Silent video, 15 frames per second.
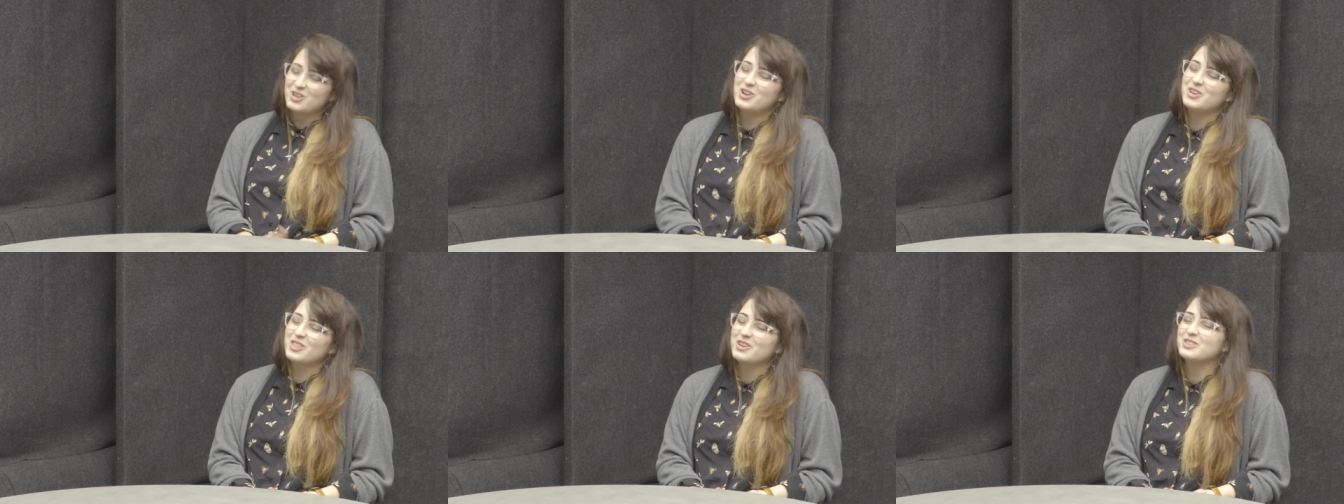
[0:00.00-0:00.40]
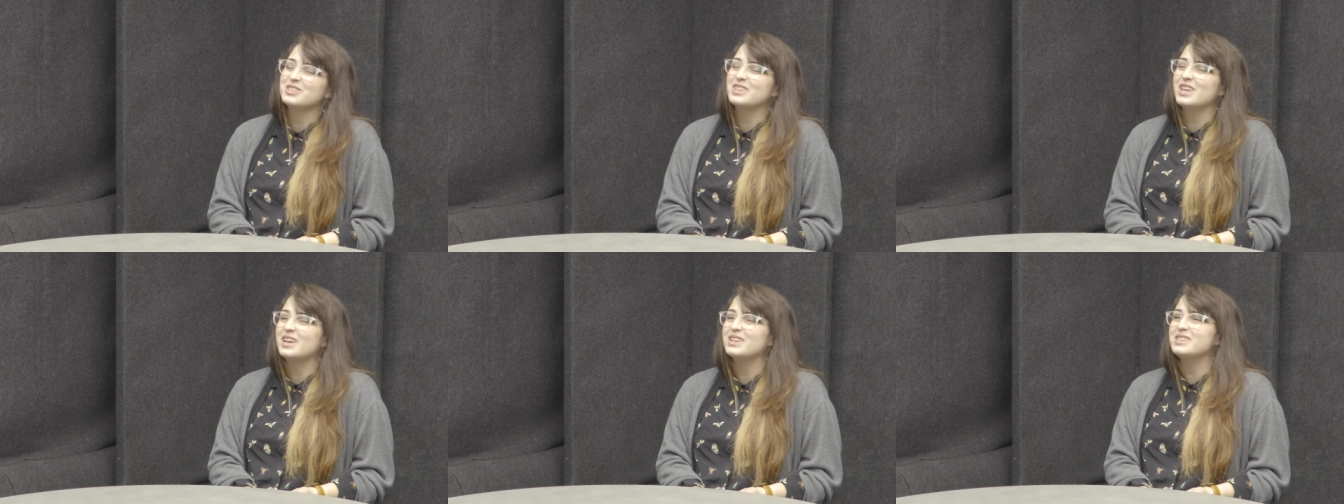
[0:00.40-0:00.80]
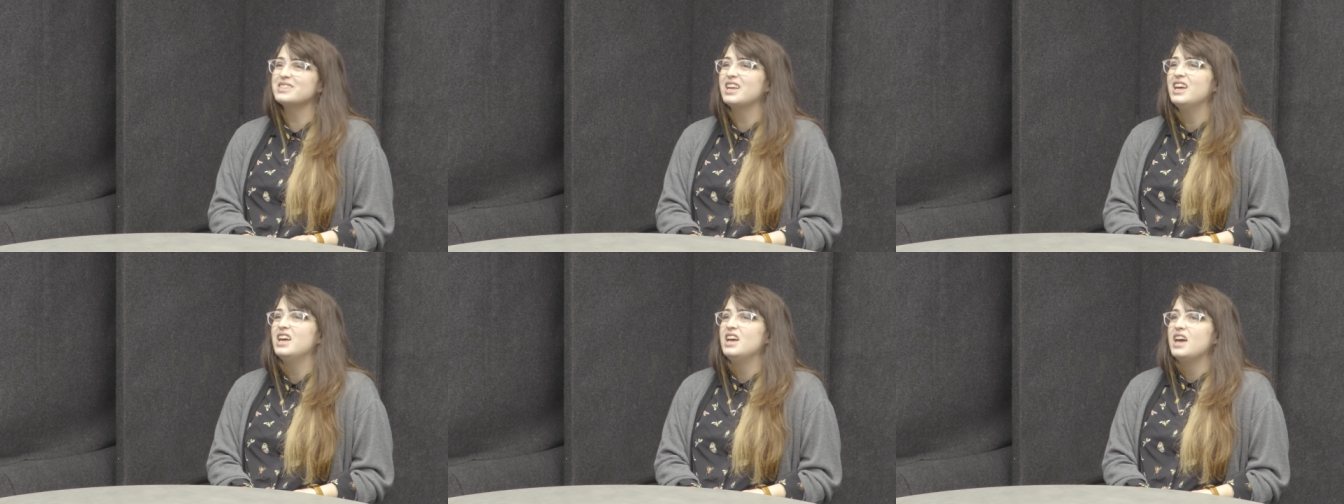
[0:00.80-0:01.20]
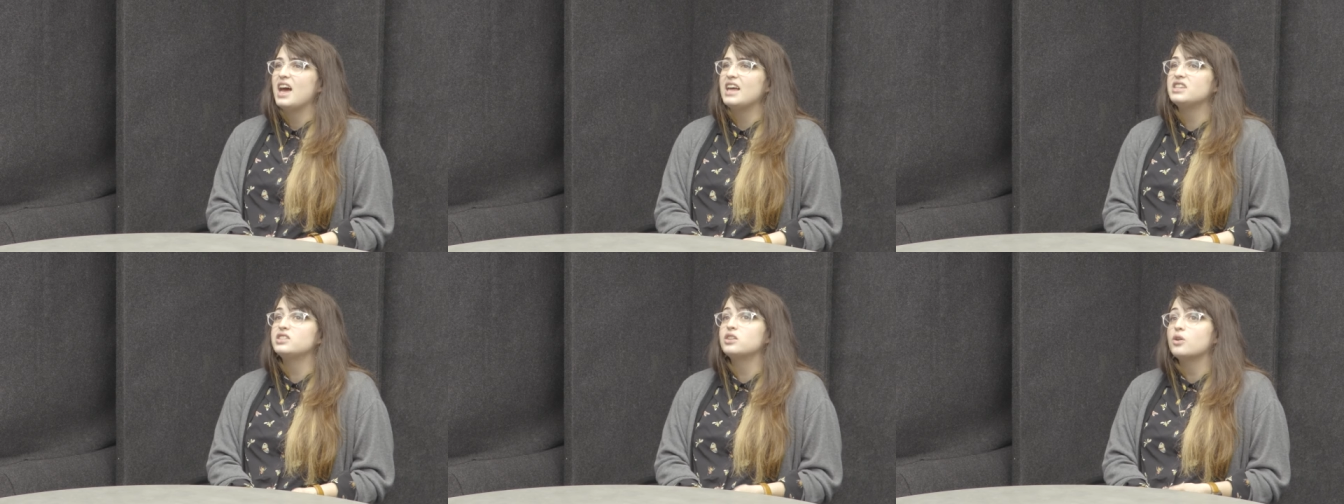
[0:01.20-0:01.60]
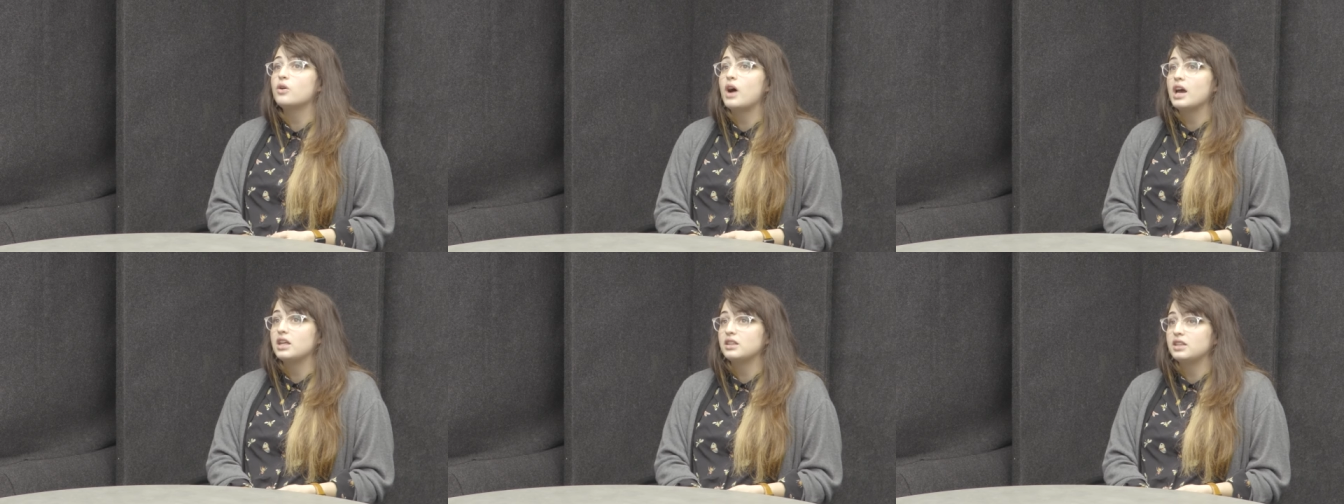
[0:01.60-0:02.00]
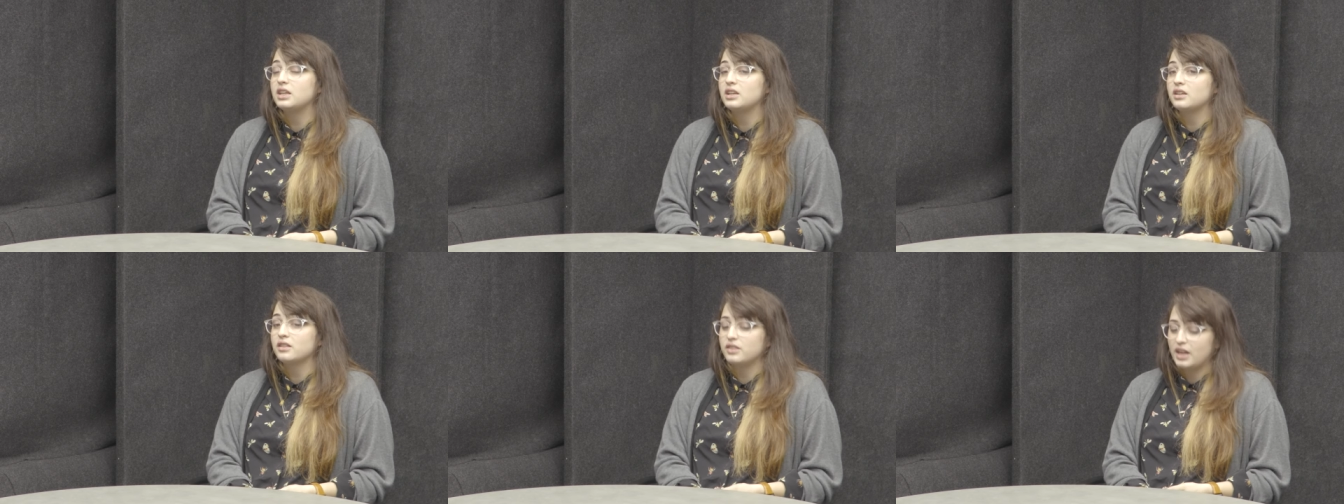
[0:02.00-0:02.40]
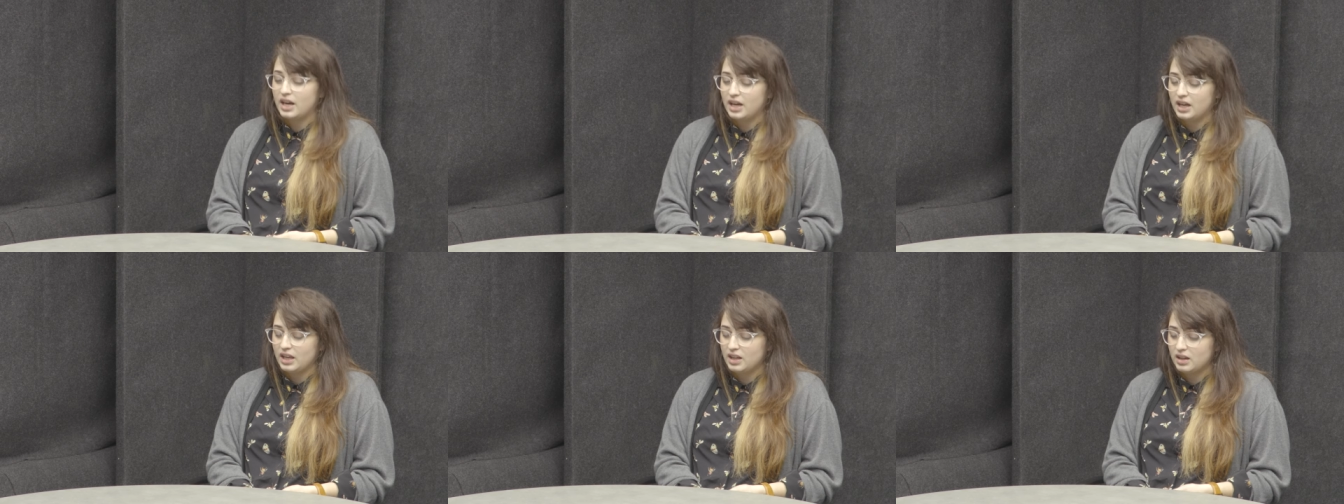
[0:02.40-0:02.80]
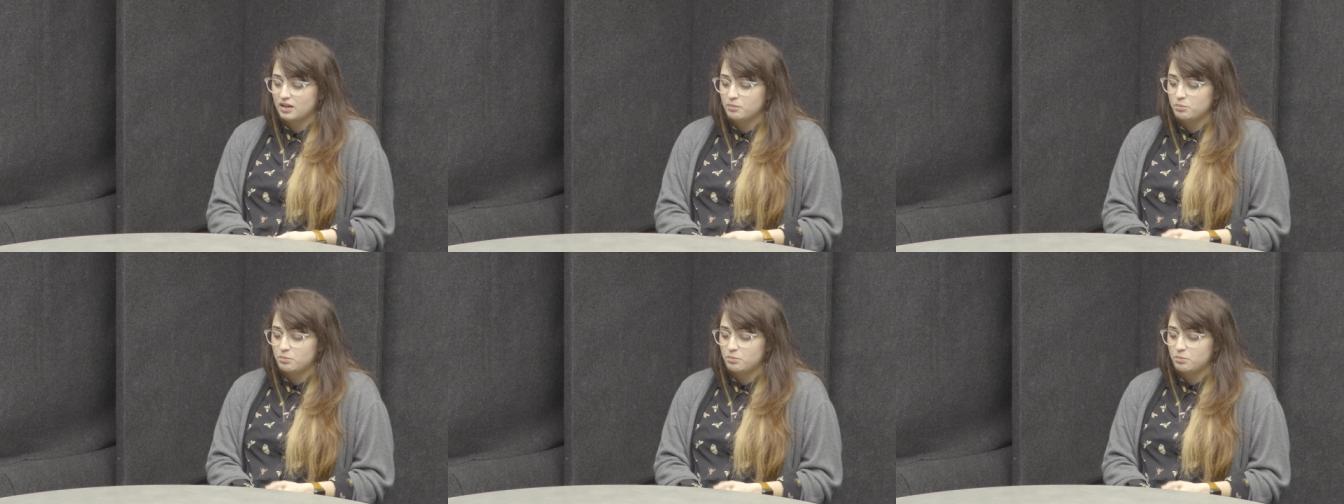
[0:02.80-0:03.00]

through those things. And so I think that